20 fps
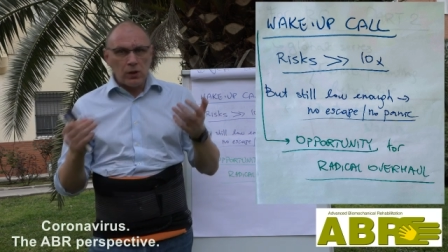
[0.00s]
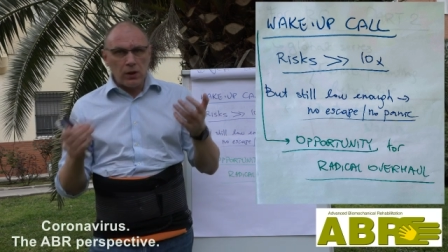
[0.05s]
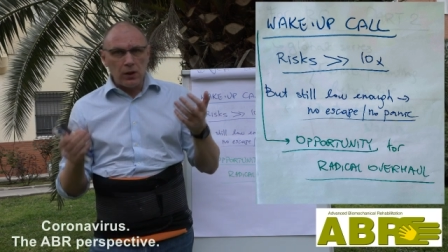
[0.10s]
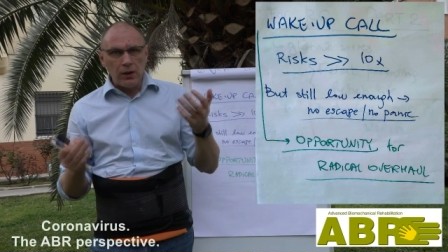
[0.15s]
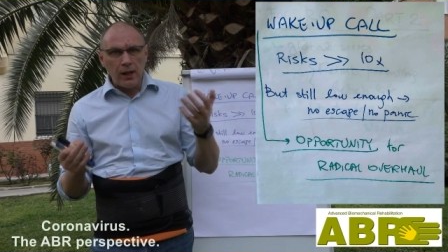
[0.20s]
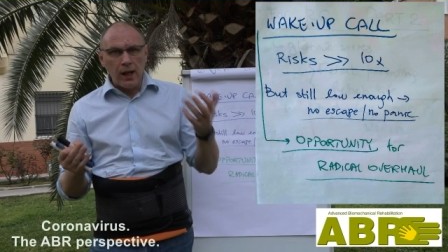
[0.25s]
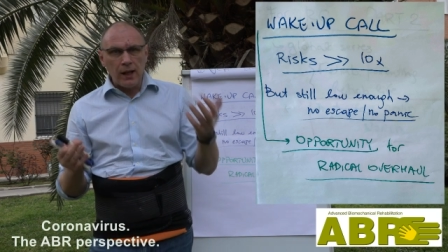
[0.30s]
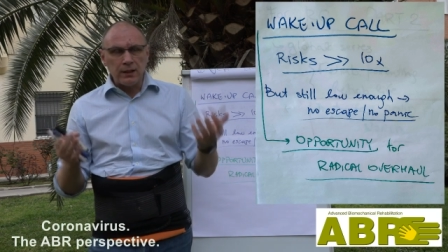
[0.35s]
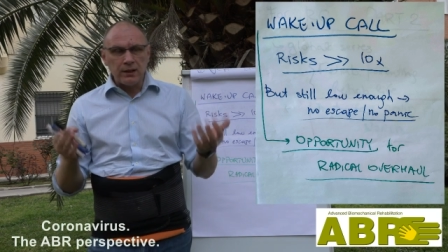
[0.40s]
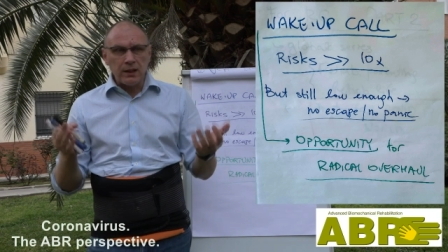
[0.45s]
In
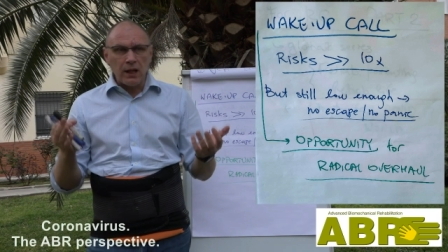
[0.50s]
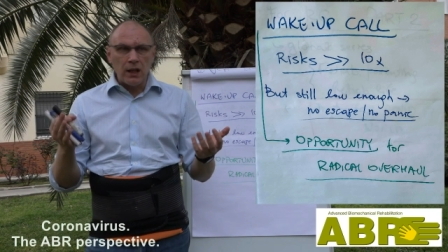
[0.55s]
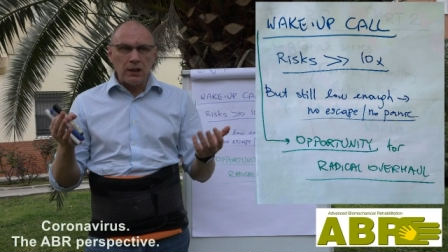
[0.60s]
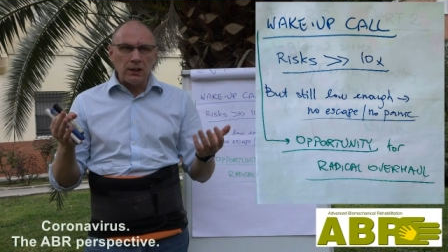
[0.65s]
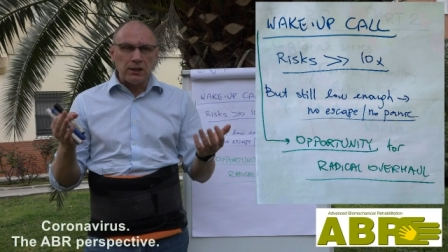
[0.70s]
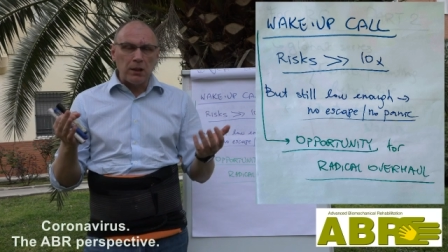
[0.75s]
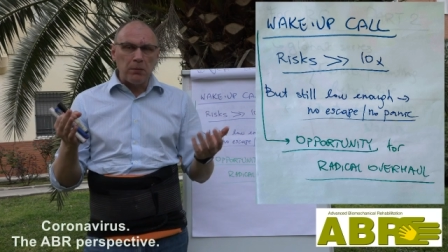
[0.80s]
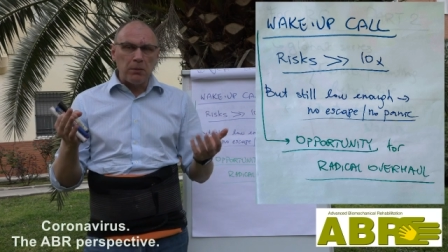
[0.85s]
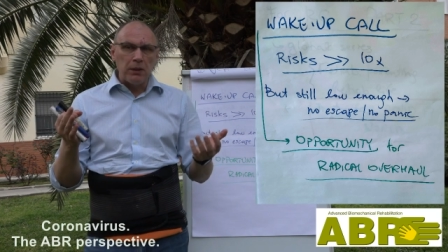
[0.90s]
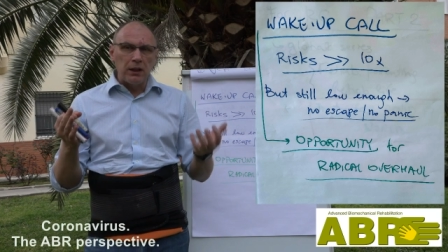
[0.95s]
that
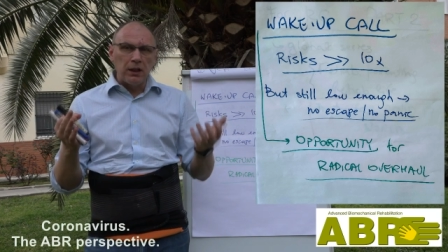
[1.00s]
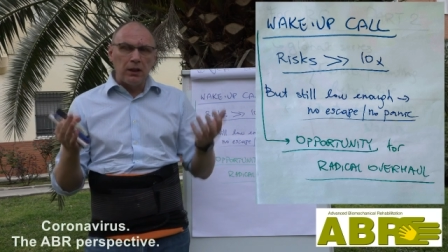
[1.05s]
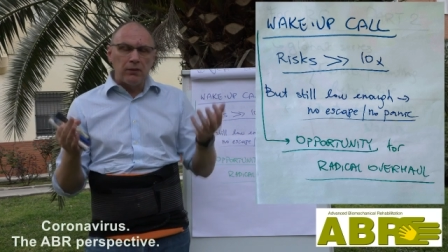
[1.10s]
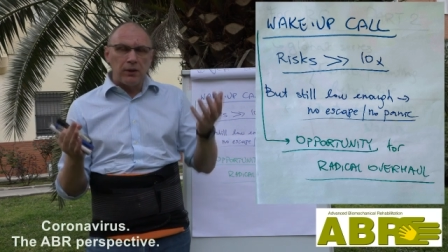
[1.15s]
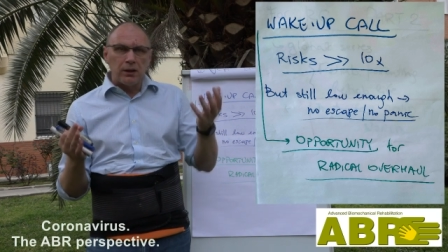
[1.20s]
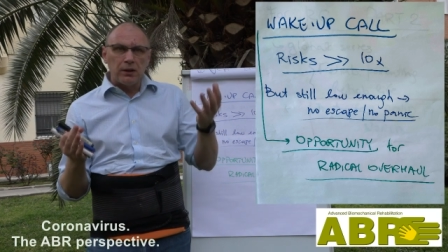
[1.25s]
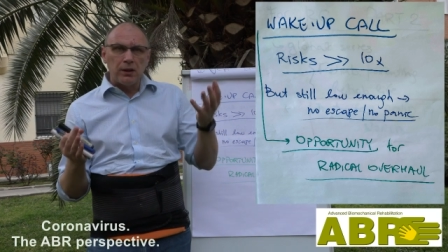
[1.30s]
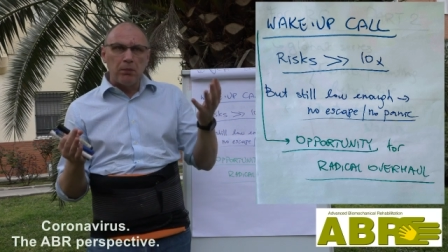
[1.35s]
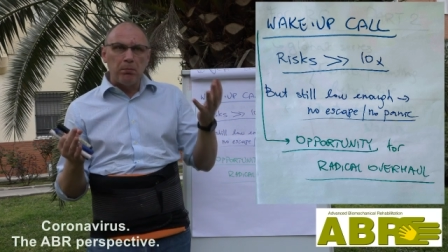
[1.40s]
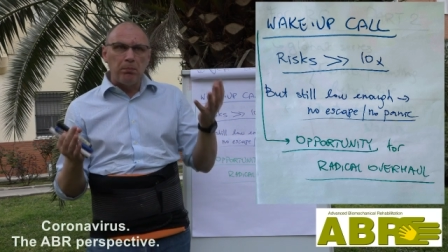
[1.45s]
sense, I believe
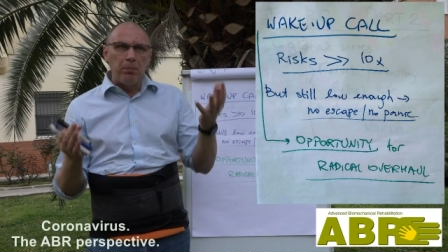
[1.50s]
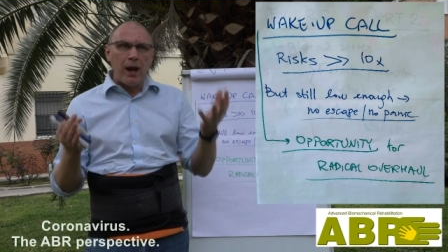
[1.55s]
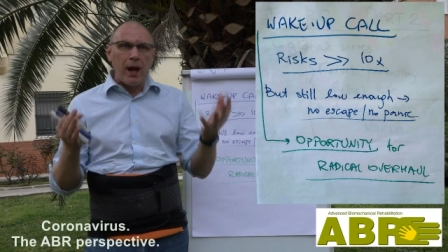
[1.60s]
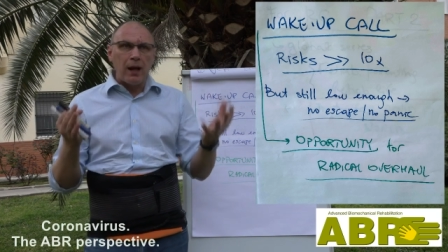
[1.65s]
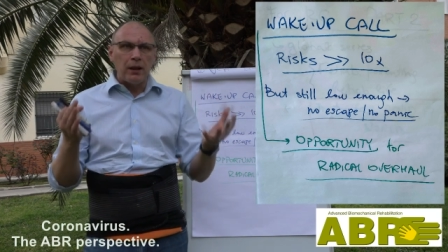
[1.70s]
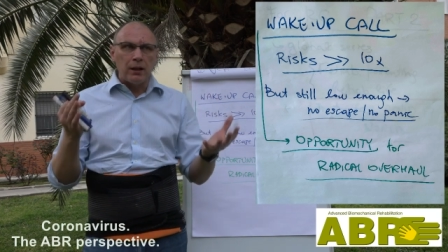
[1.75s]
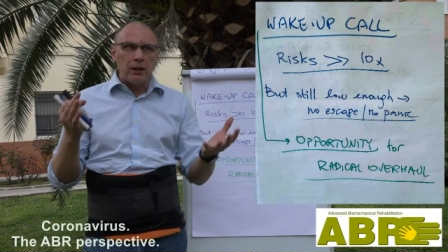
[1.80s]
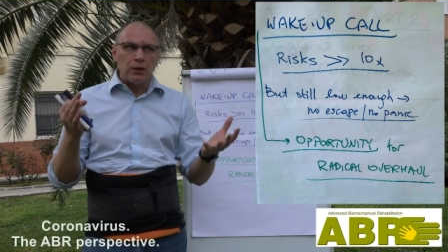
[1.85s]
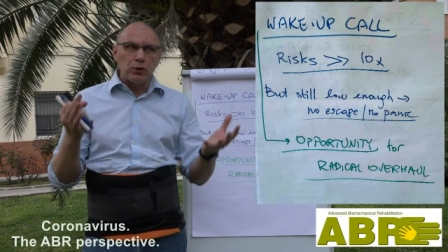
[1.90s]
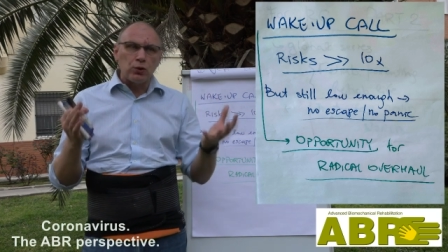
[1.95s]
that the
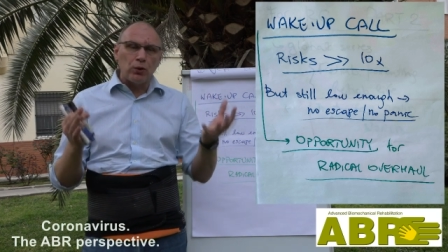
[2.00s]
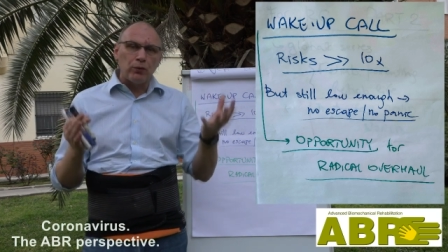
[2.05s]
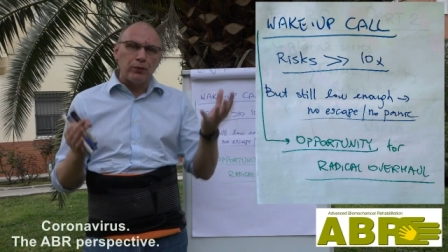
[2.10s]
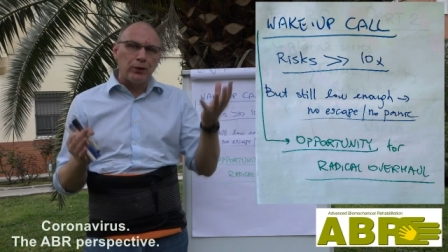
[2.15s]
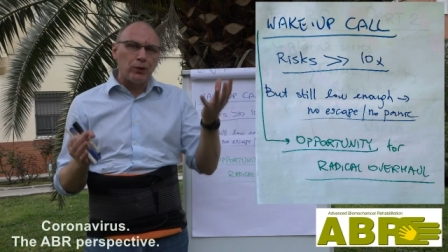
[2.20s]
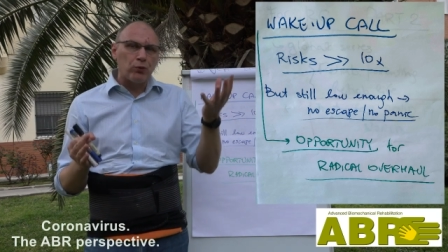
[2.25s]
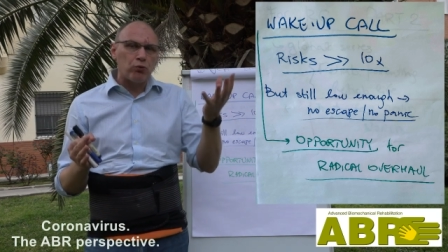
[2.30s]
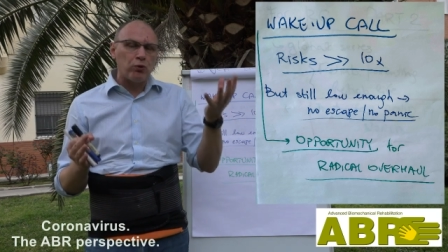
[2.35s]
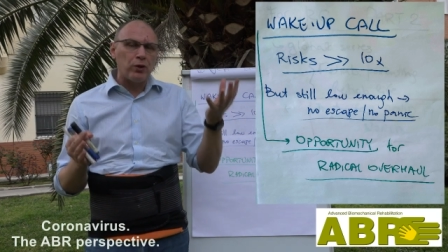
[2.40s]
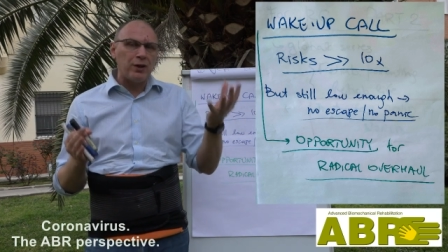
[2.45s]
balance of
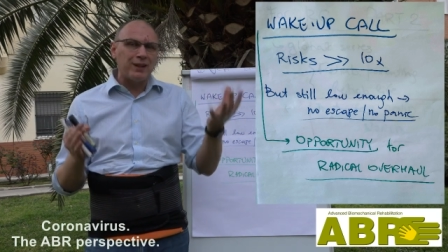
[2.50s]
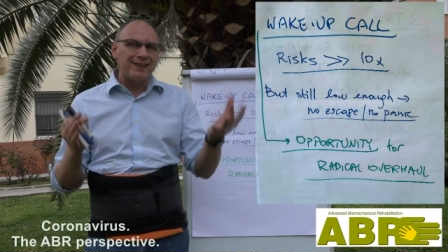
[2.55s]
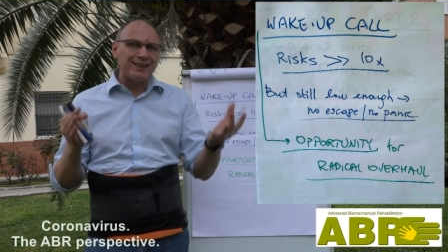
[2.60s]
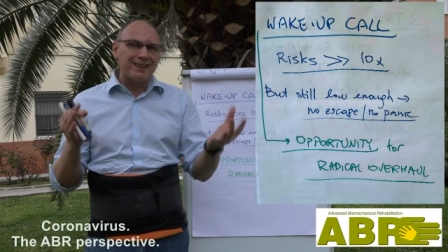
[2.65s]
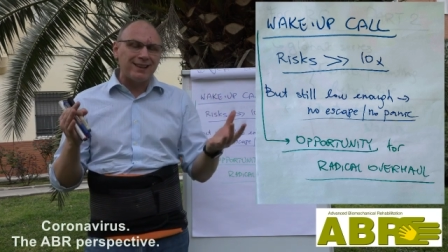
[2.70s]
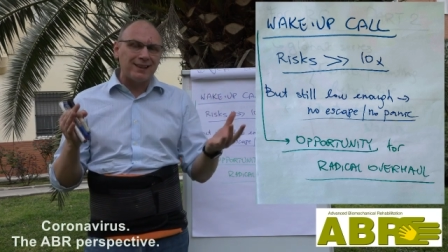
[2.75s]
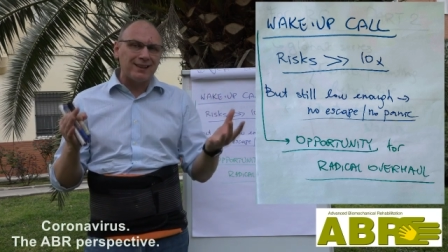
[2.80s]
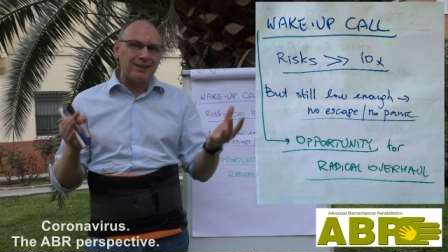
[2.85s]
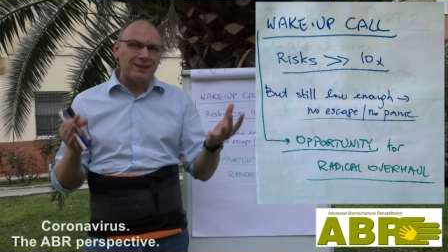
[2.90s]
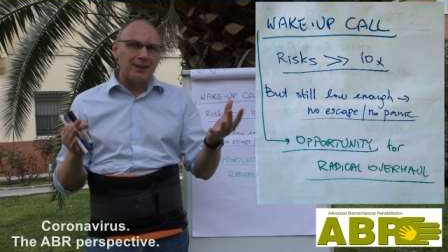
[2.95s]
the
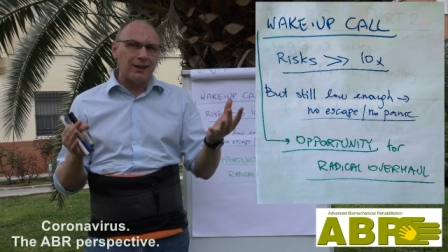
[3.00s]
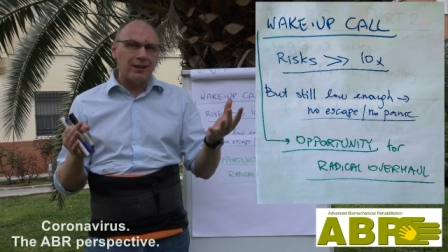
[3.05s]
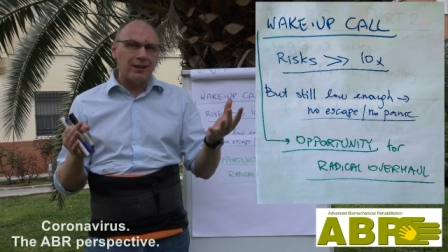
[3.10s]
risks